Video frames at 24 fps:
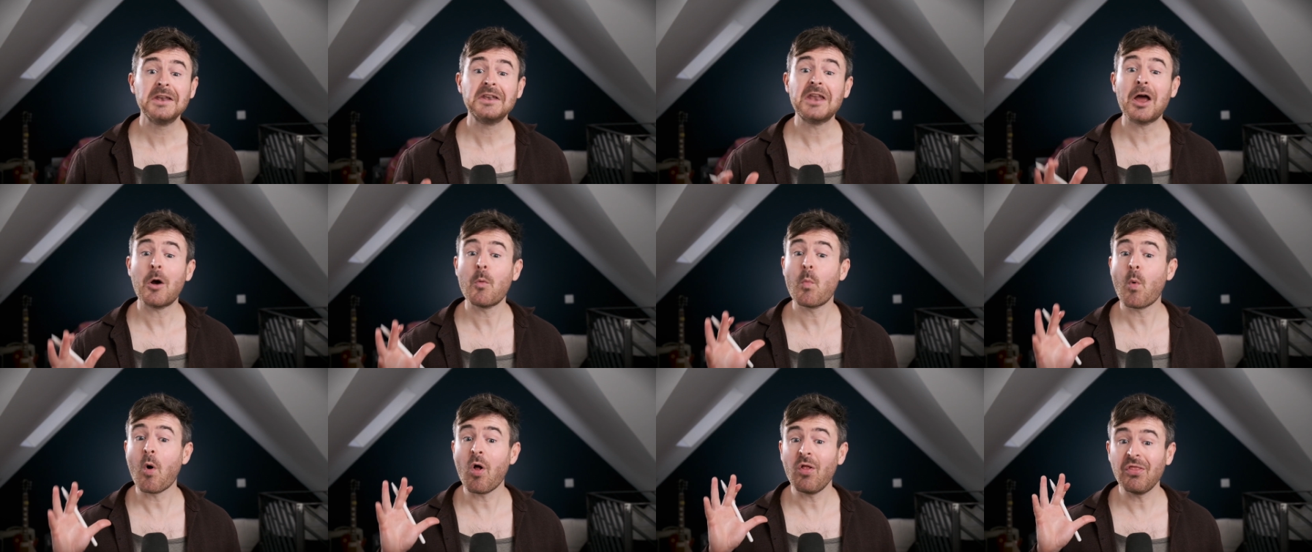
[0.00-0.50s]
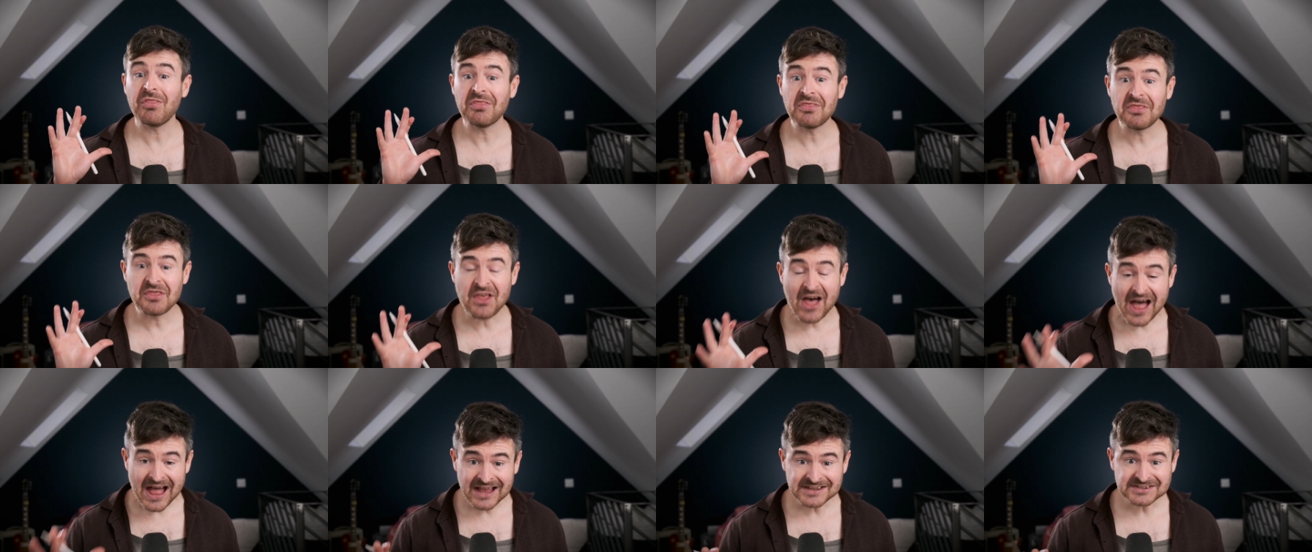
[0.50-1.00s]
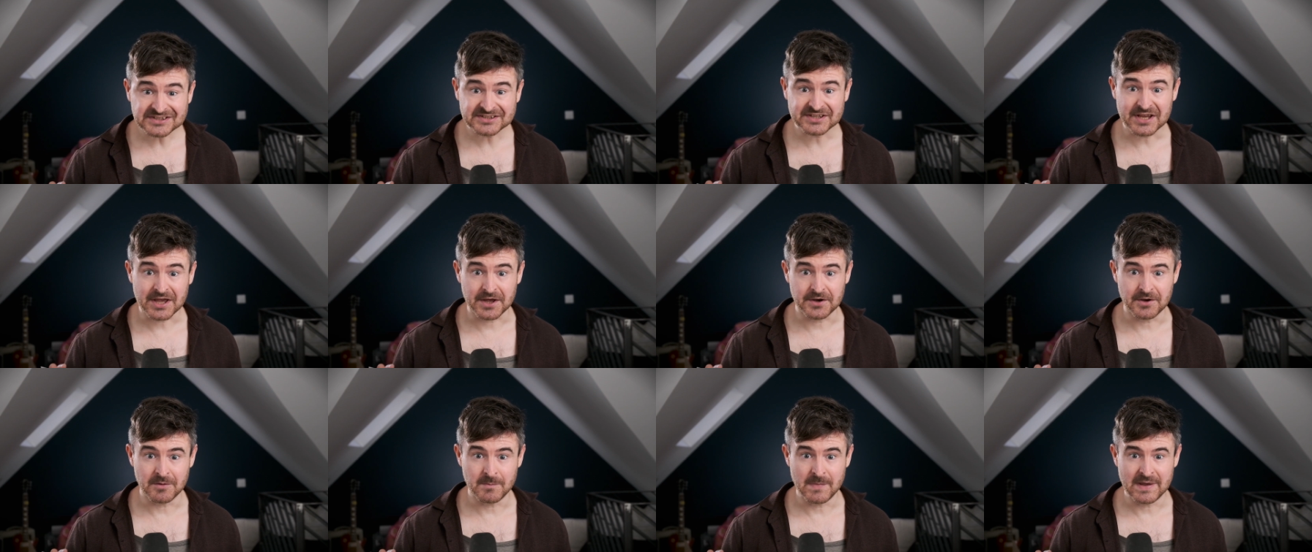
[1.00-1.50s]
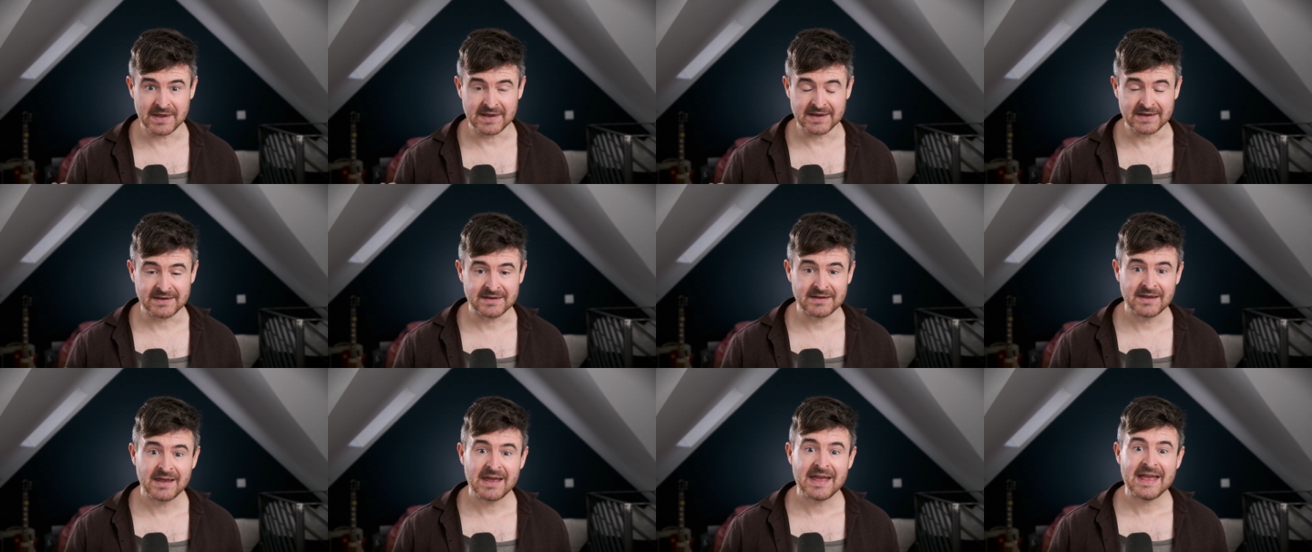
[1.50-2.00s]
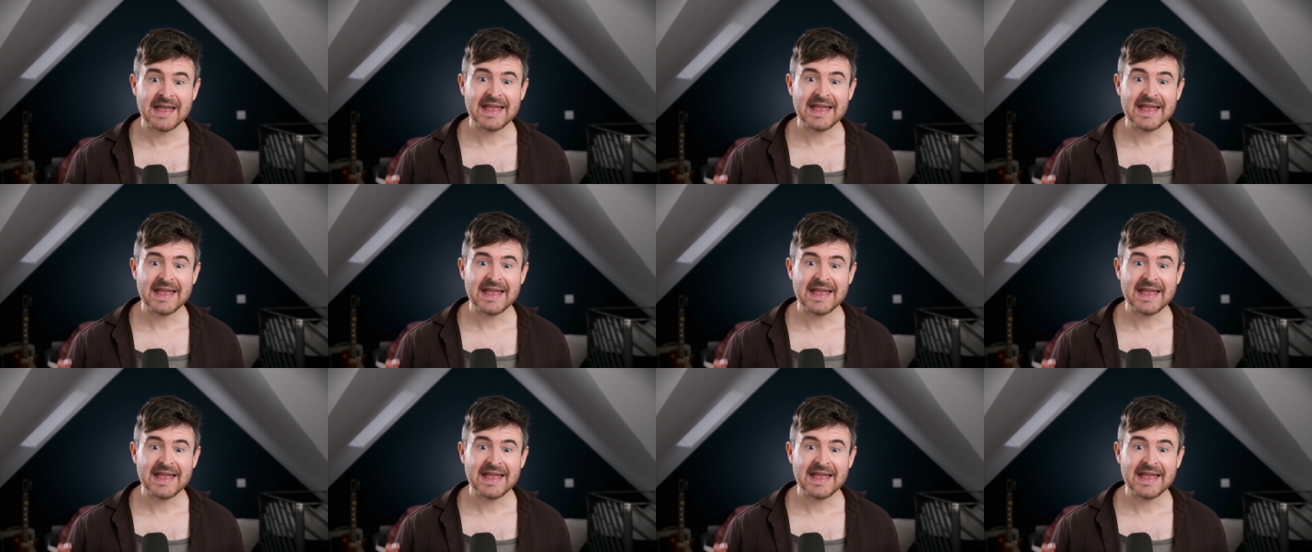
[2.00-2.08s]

Now, what that's going to mean